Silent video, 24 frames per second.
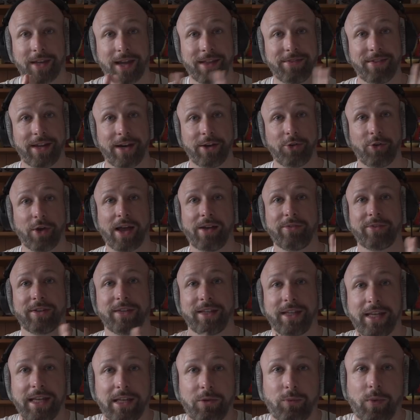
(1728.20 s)
And there you have
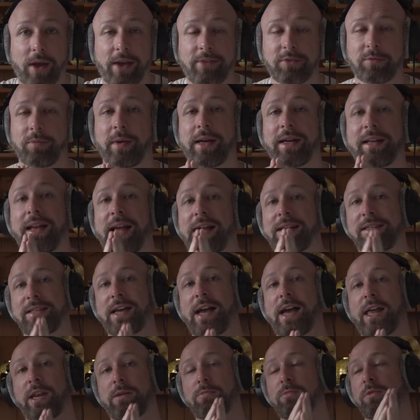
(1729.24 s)
it, Heat Waves by Glass
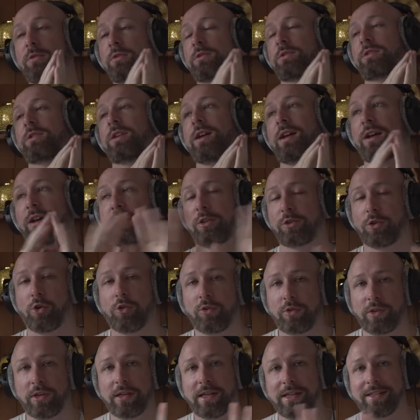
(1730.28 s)
Animals.
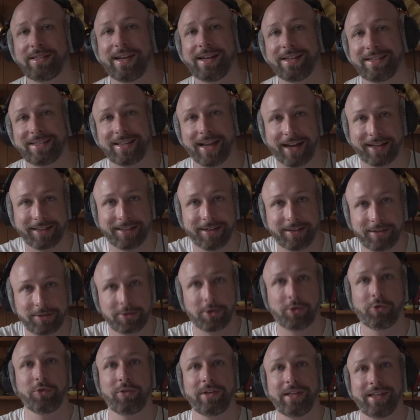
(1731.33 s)
Totally dissected,
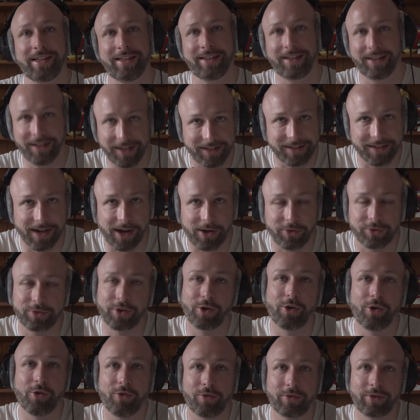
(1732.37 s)
totally geeked out
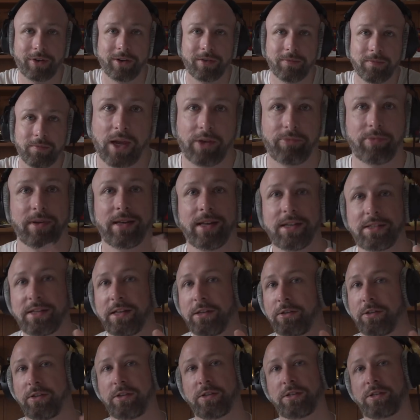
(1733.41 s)
over. I've been listening
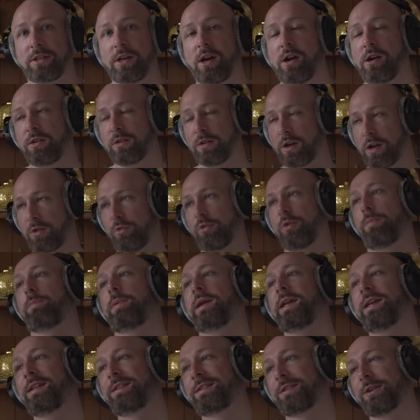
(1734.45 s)
to this song on
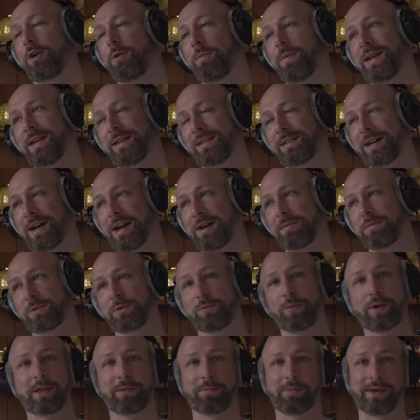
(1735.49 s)
repeat so many times
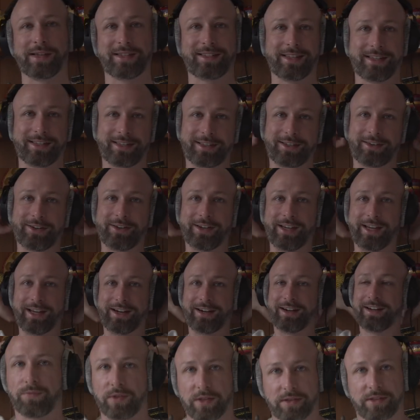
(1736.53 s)
with my sister
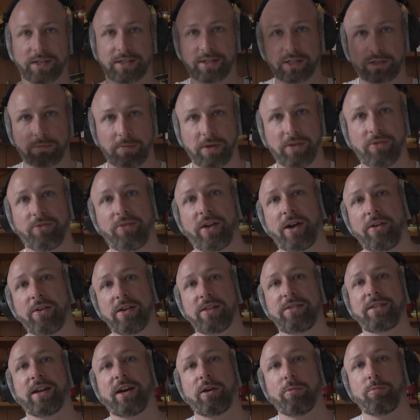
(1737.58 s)
here that this has been very
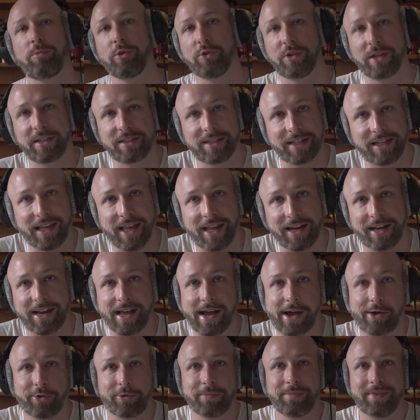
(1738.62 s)
therapeutic to get it
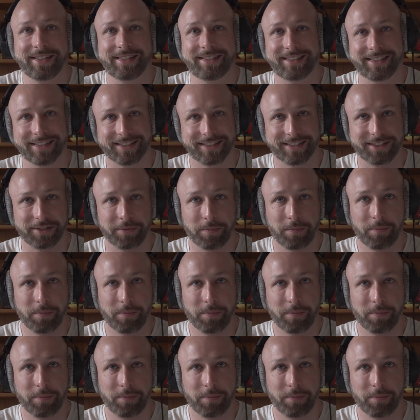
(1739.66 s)
out of my system.